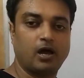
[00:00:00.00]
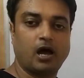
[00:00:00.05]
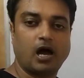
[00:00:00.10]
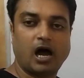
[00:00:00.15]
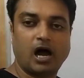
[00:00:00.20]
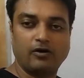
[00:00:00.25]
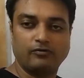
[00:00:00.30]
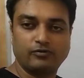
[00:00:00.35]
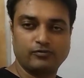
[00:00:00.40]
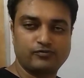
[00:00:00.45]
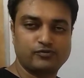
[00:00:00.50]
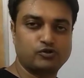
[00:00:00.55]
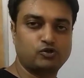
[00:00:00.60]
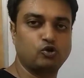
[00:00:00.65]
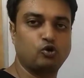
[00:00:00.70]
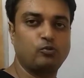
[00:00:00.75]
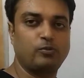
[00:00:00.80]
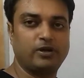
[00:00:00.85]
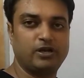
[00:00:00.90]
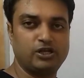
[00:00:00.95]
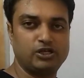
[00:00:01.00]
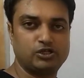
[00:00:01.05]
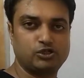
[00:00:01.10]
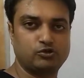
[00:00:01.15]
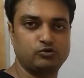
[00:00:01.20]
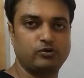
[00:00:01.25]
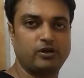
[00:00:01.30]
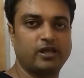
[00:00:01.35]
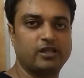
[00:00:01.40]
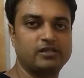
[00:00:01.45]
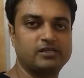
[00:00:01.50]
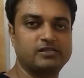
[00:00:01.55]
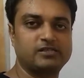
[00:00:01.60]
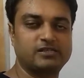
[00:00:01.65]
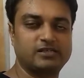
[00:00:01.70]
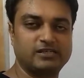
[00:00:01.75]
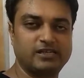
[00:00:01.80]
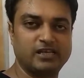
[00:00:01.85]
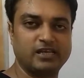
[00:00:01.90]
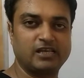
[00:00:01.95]
out of so many students
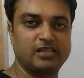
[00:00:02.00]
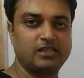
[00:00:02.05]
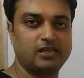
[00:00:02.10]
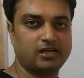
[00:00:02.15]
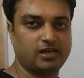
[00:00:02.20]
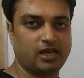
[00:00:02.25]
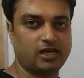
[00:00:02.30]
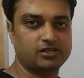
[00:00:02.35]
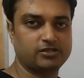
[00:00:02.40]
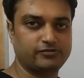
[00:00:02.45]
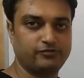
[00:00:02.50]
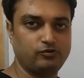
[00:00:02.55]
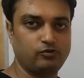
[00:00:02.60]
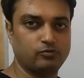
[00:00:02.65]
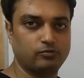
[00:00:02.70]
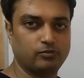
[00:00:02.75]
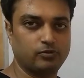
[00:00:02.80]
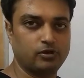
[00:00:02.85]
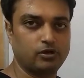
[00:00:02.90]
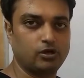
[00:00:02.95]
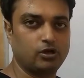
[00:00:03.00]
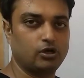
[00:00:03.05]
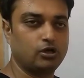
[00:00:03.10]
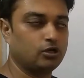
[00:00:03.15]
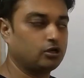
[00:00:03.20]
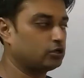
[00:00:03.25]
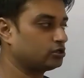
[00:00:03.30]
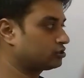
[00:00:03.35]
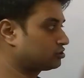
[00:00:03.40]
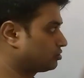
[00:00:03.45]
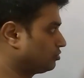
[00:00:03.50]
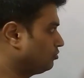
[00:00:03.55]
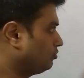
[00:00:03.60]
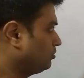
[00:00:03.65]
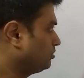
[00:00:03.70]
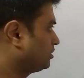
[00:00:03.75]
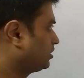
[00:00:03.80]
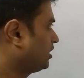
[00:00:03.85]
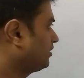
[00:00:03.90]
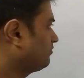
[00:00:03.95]
sitting in the classroom.
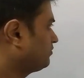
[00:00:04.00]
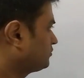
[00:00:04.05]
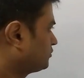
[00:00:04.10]
So there were